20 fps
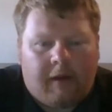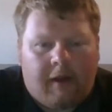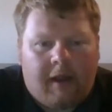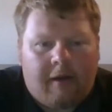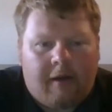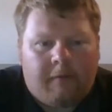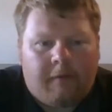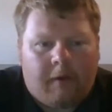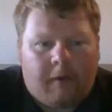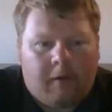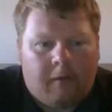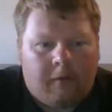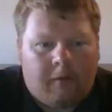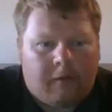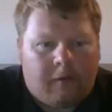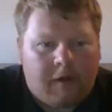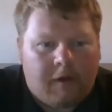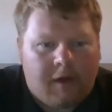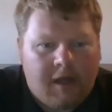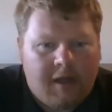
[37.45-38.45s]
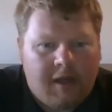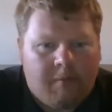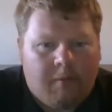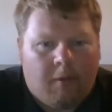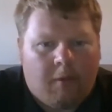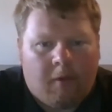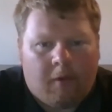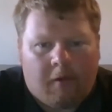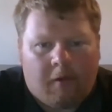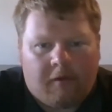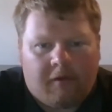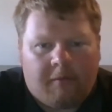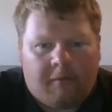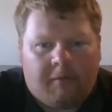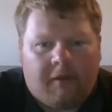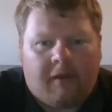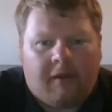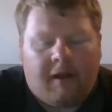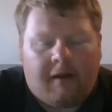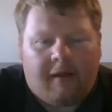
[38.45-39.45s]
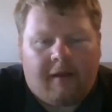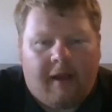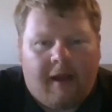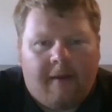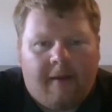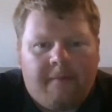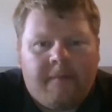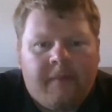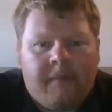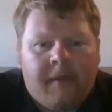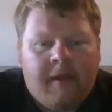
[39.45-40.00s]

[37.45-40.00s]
headphones or a keyboard or something like that.